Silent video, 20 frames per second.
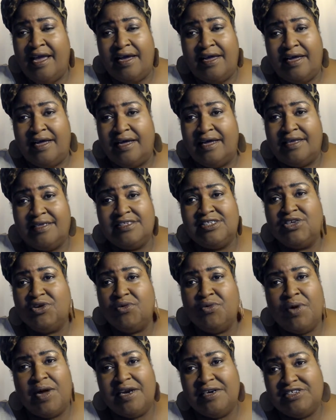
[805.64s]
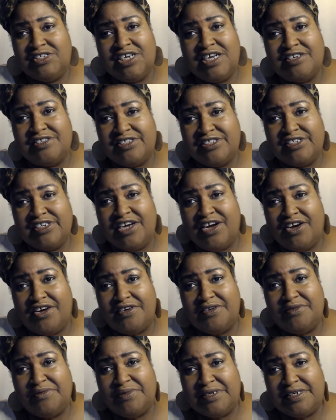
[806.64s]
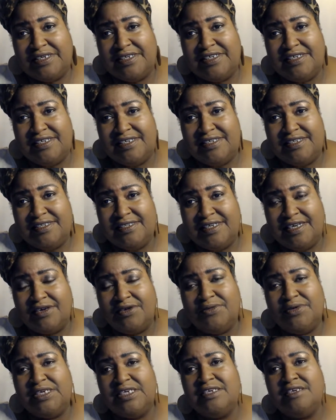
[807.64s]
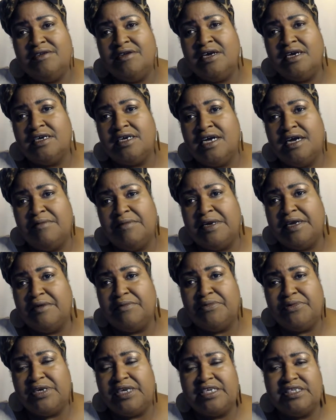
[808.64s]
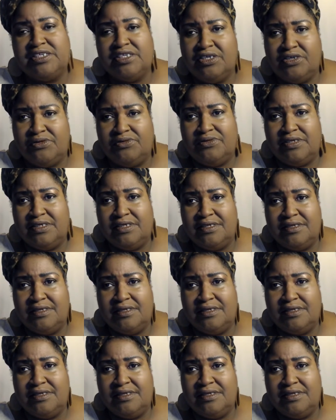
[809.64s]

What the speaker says: So why don't y'all just call it what it is and quit coming up with excuses?